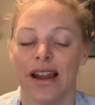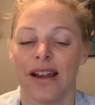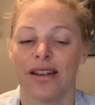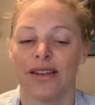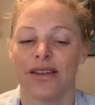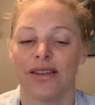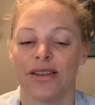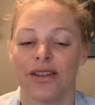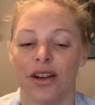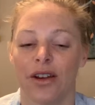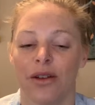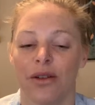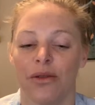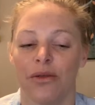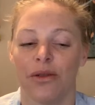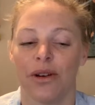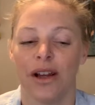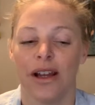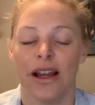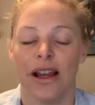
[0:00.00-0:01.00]
And
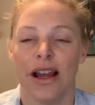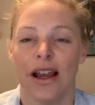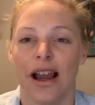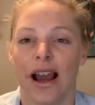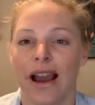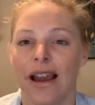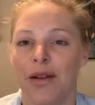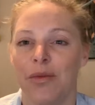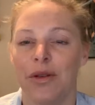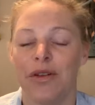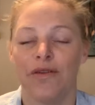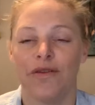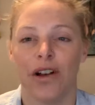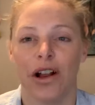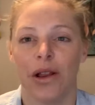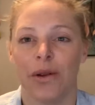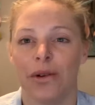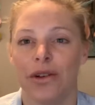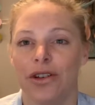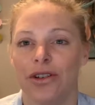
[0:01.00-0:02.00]
so I have been
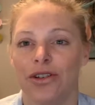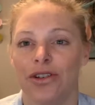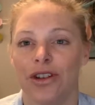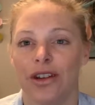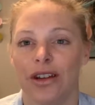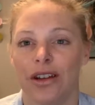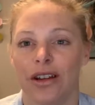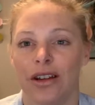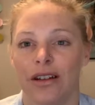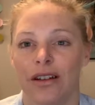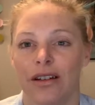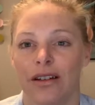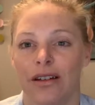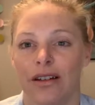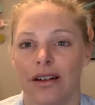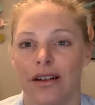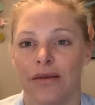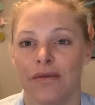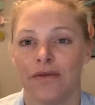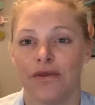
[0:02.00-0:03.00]
following
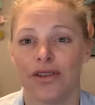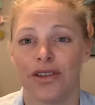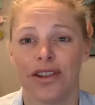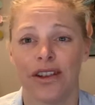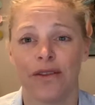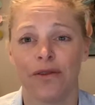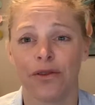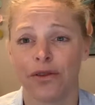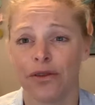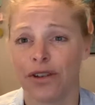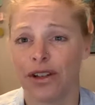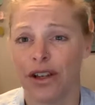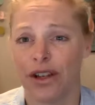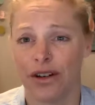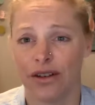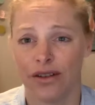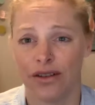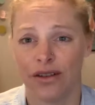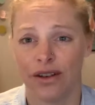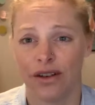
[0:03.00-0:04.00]
Yashika for several
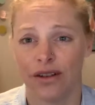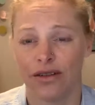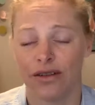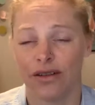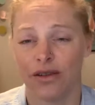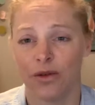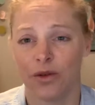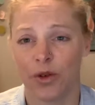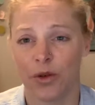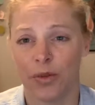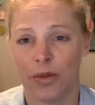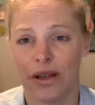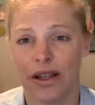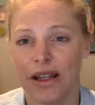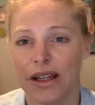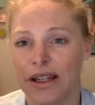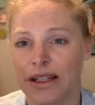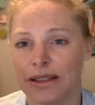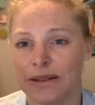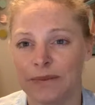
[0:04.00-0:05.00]
years on social
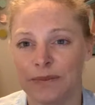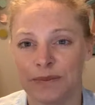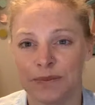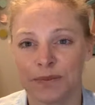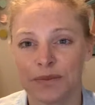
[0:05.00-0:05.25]
media,